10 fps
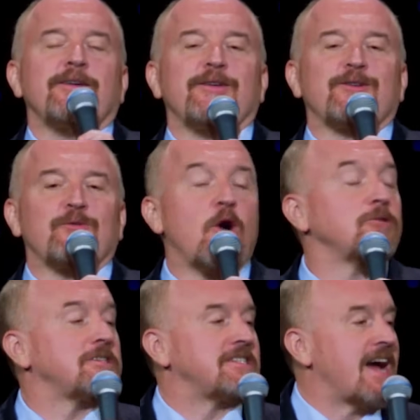So Rose
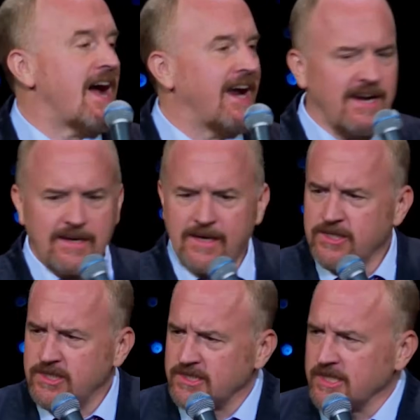is dying, and
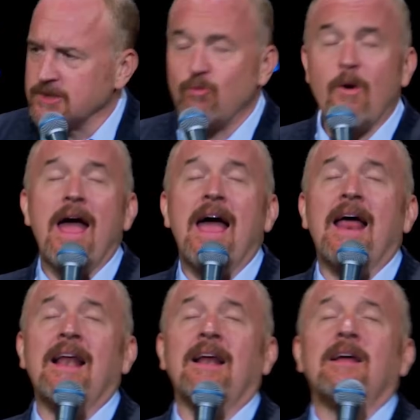she says,
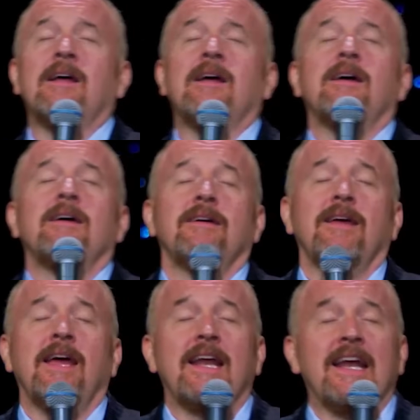Well,
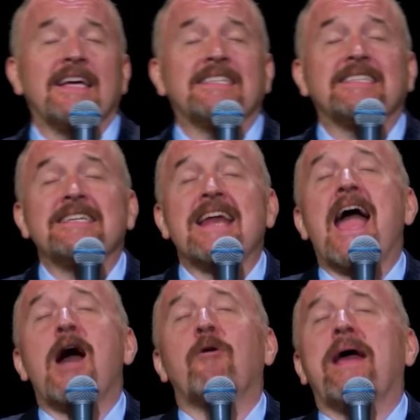at least now
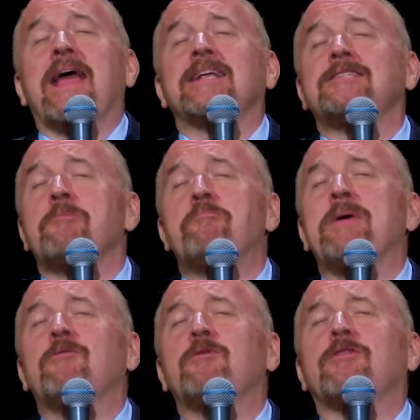I get to be
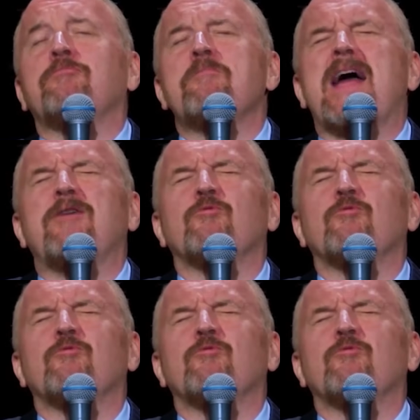with my